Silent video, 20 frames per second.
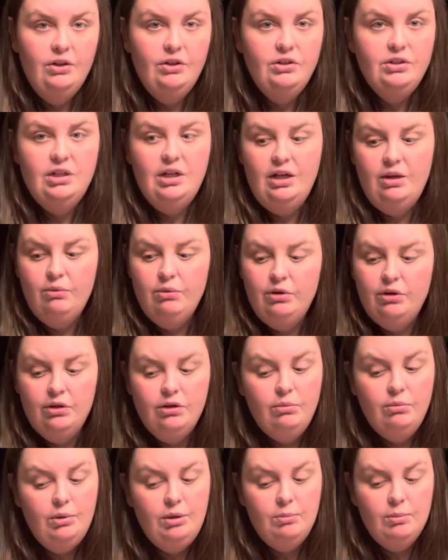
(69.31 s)
Today we're going
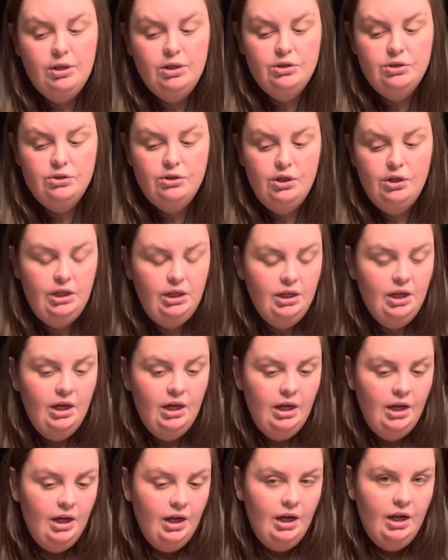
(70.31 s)
to be measuring
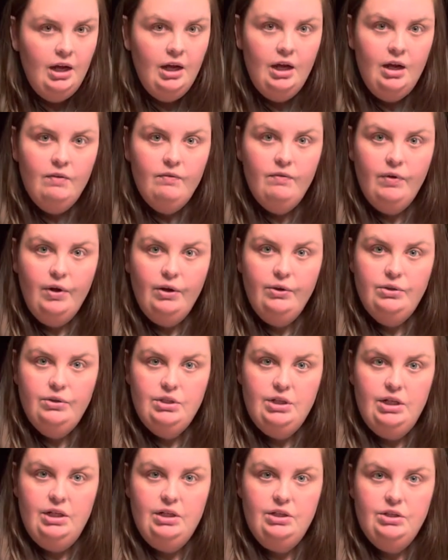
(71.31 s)

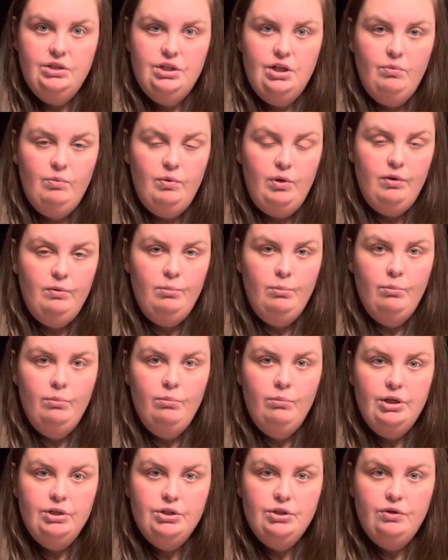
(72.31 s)
voltage, and we
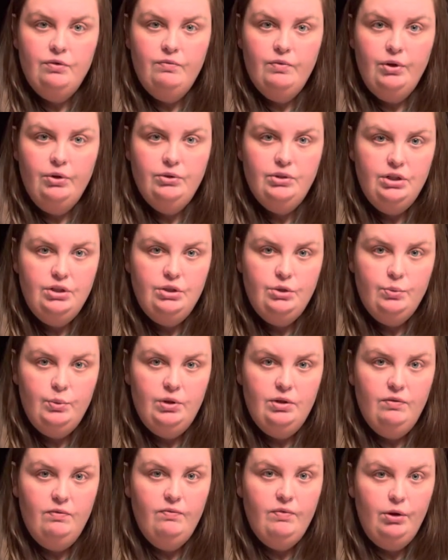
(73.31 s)
measure voltage with
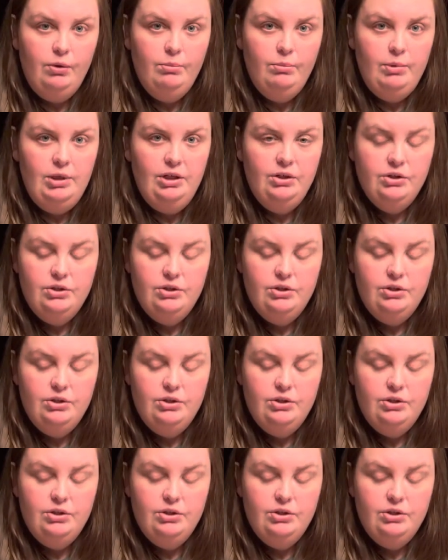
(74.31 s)
a voltmeter.